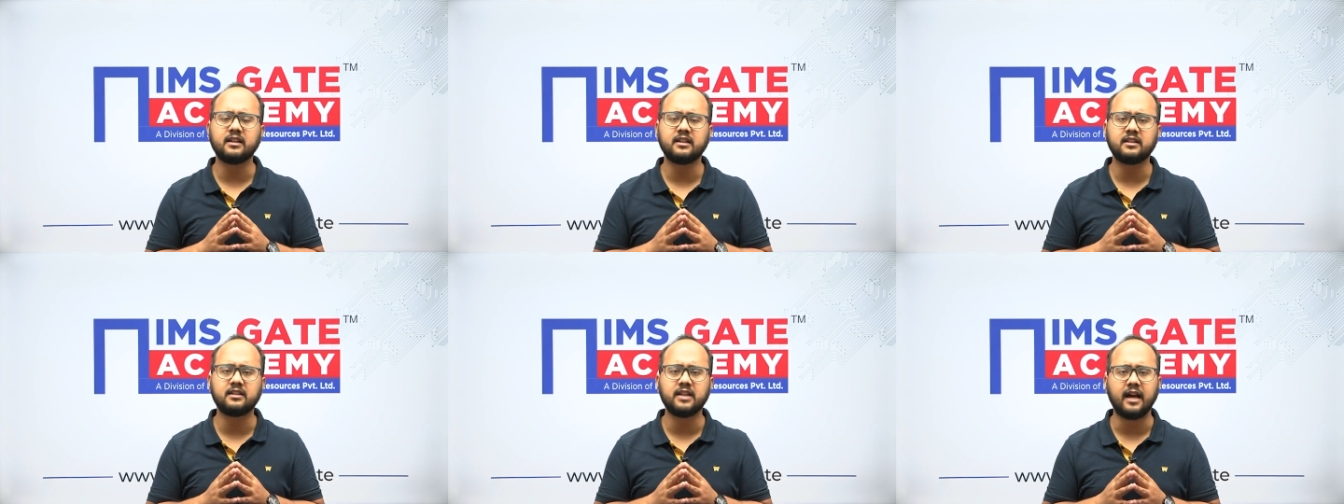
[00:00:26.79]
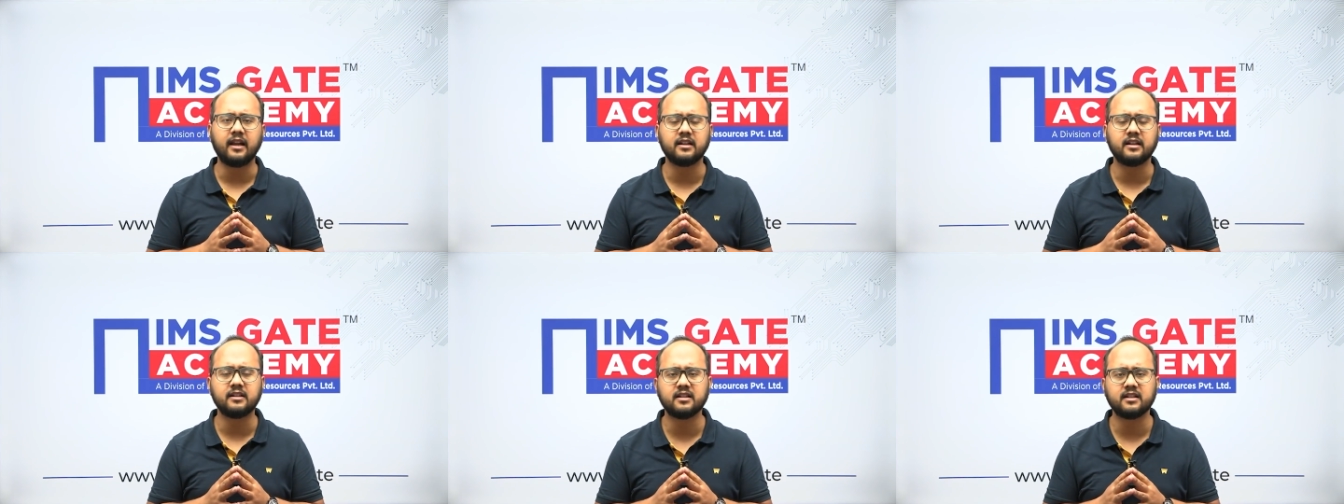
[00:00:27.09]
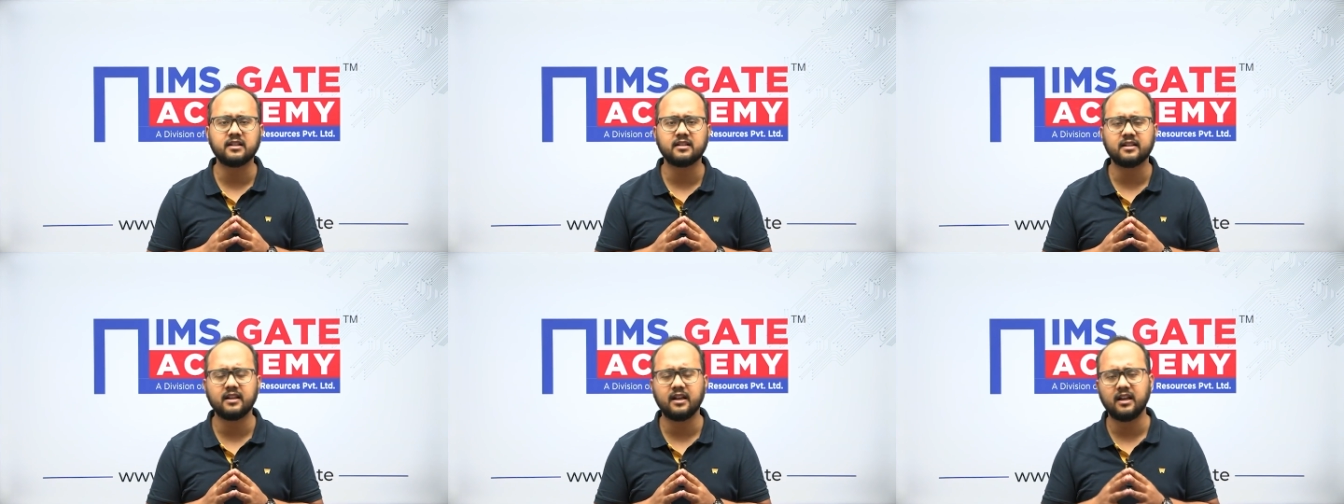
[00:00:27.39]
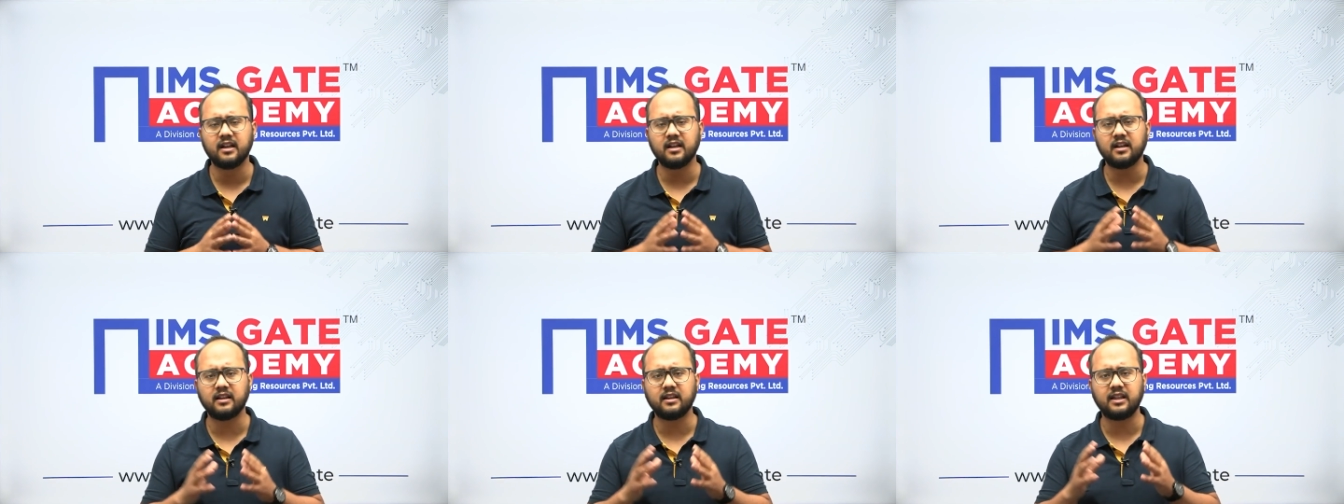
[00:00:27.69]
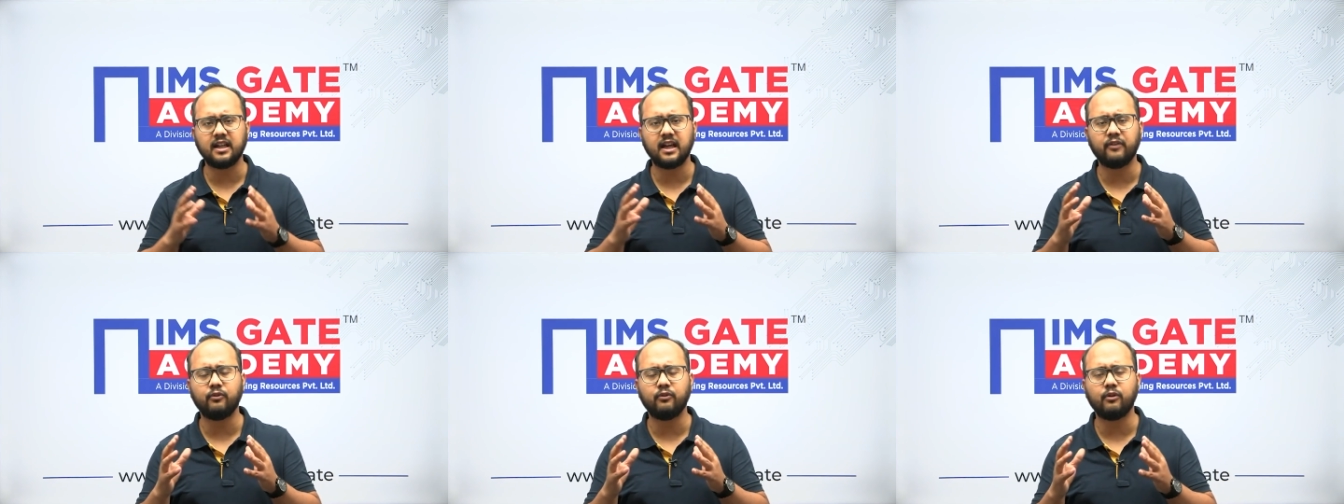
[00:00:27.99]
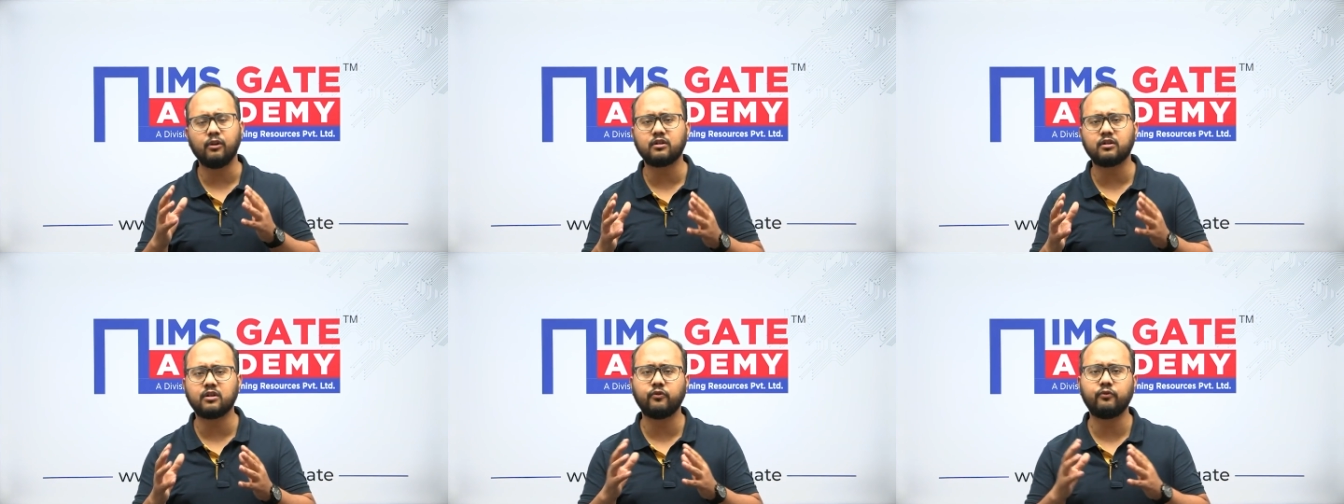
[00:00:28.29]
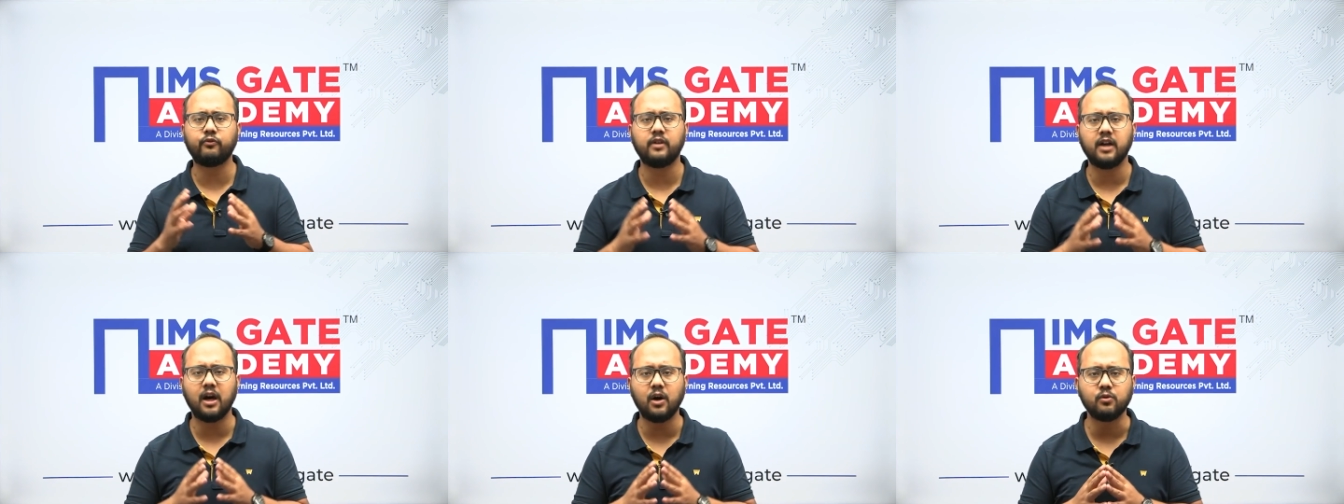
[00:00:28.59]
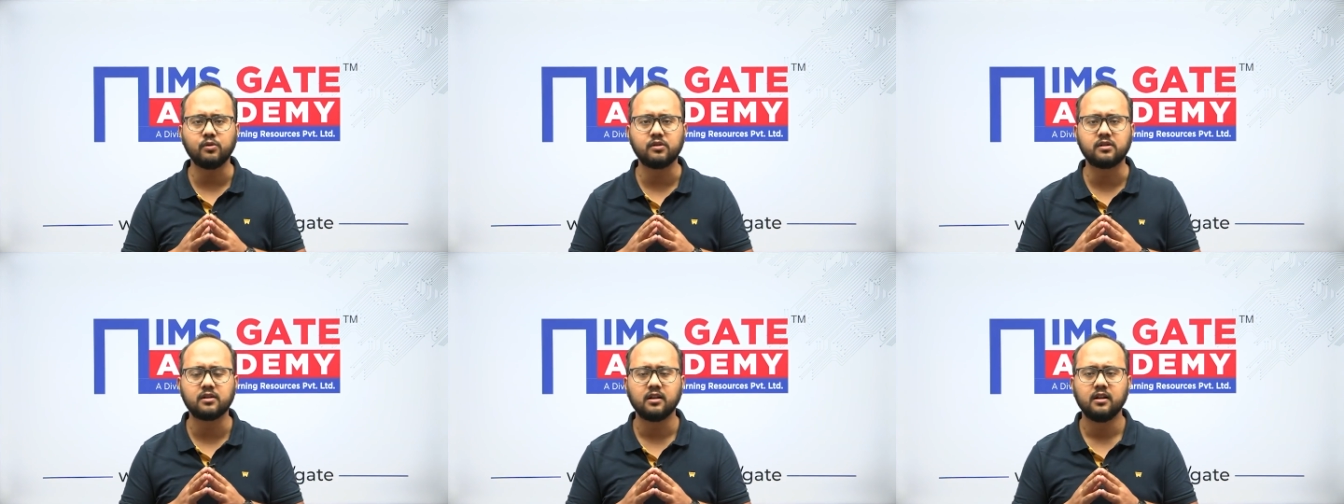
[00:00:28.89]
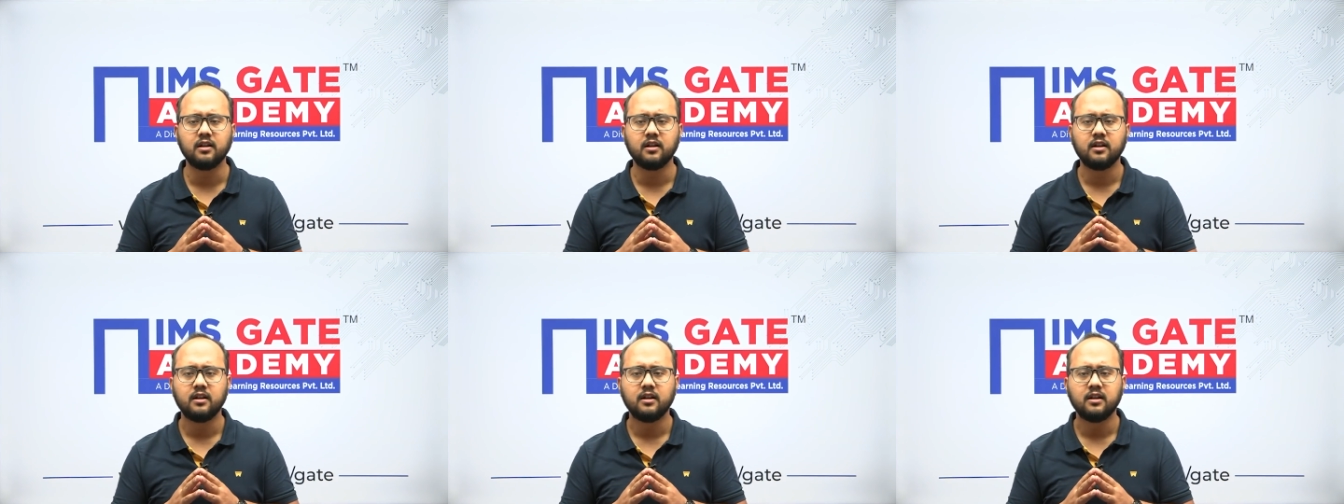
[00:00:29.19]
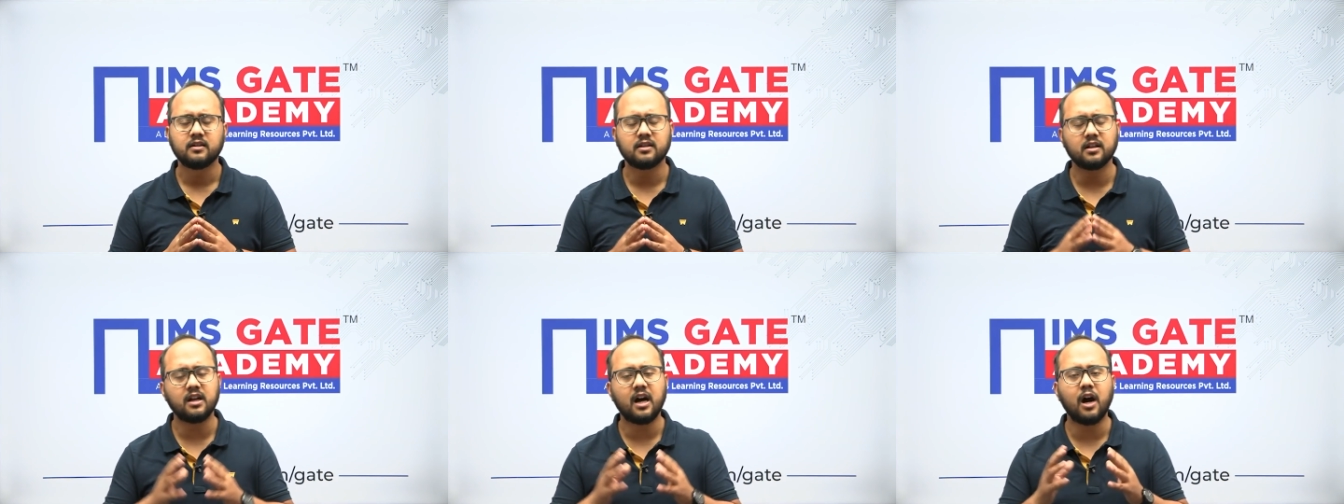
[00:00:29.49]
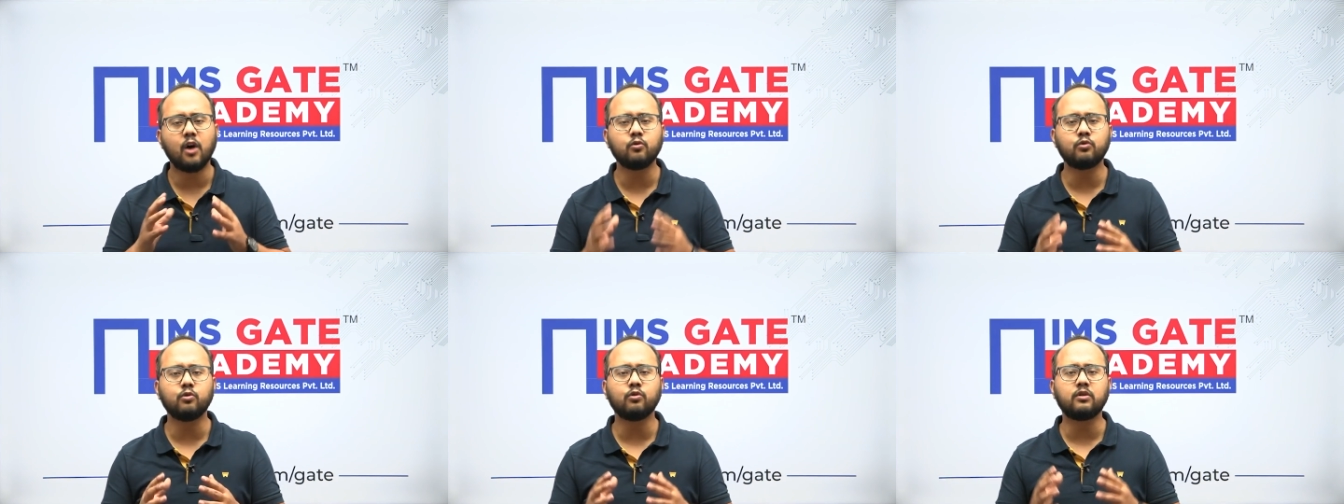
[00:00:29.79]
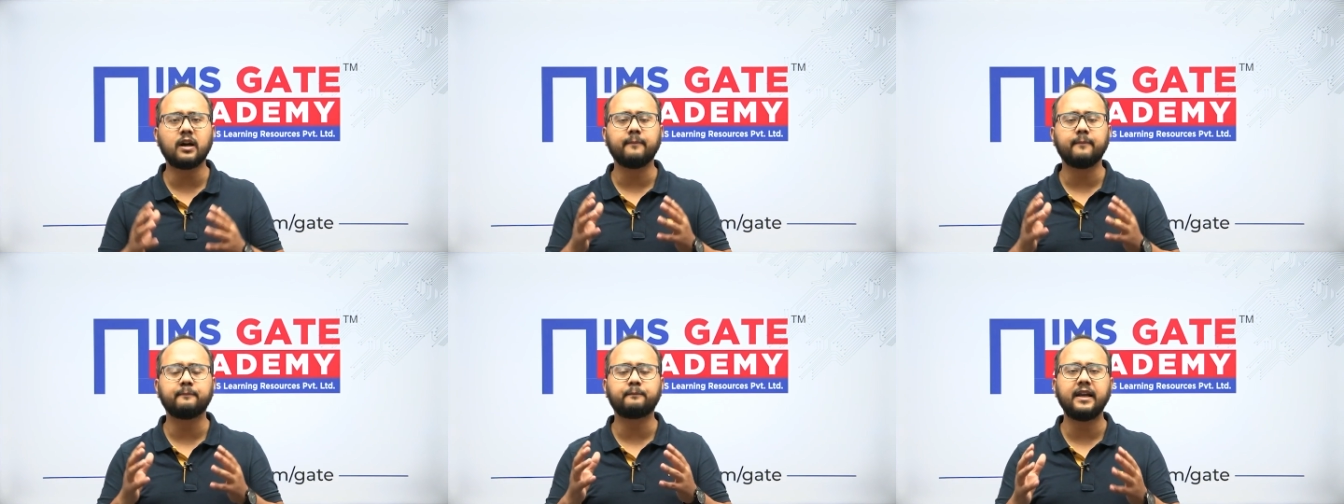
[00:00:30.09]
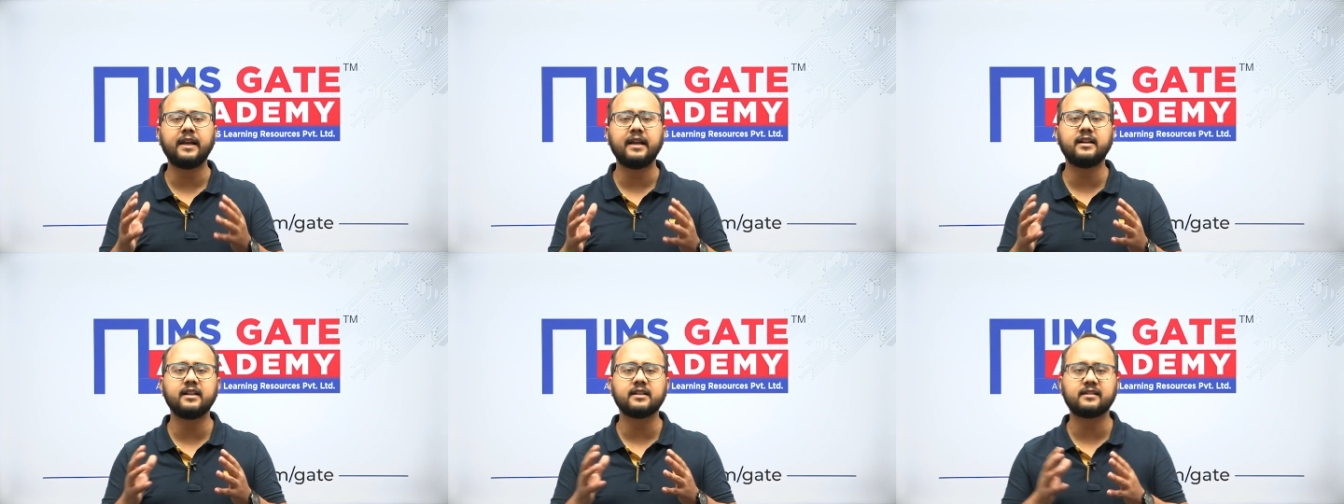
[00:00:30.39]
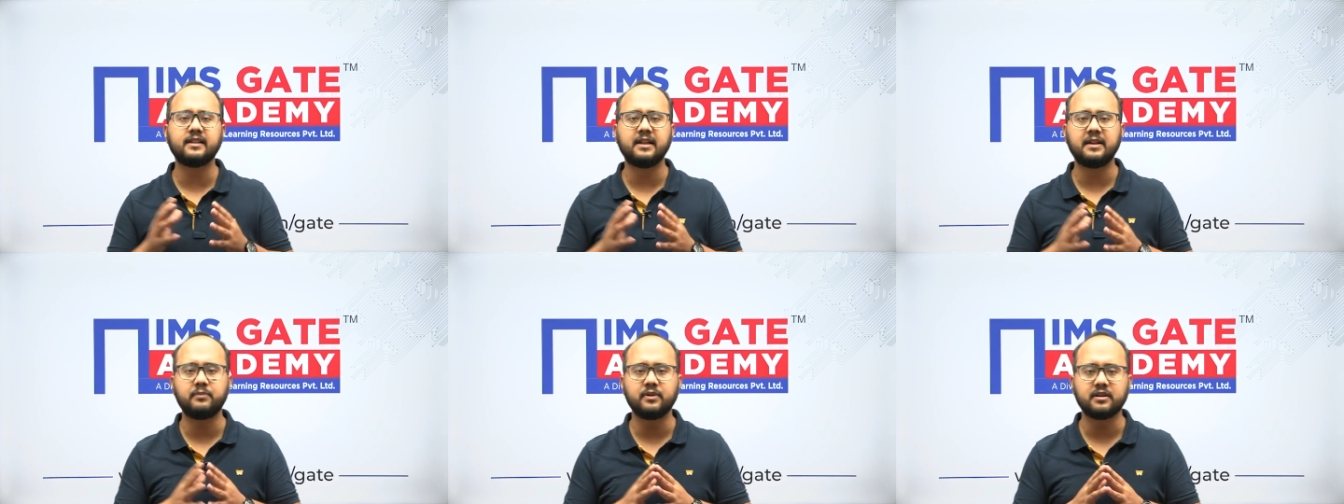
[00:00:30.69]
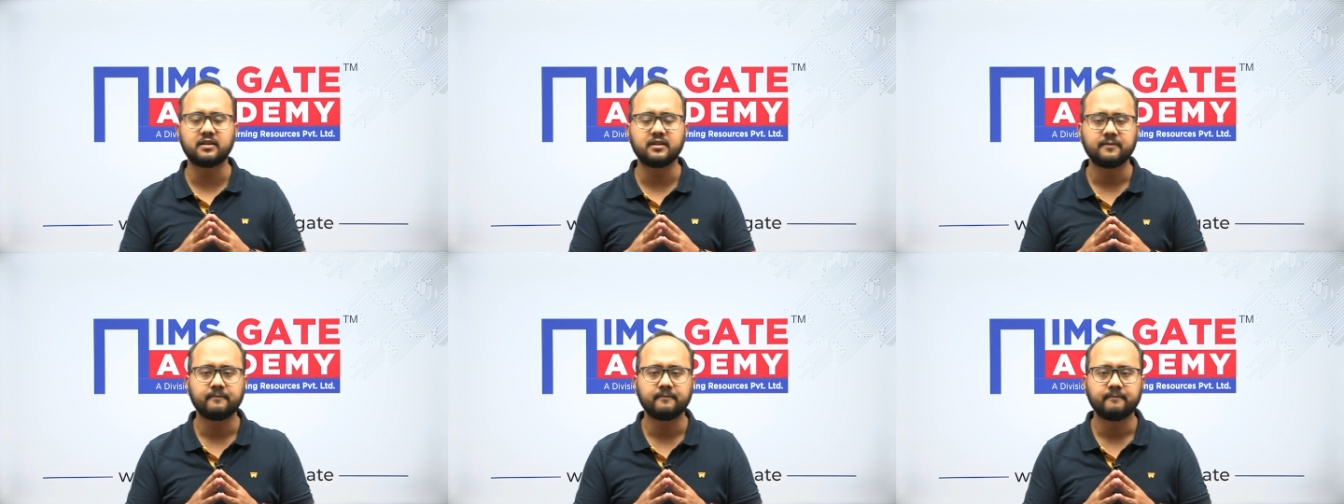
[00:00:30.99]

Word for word: challenges and they have lot of doubts. Sir, how to complete the syllabus?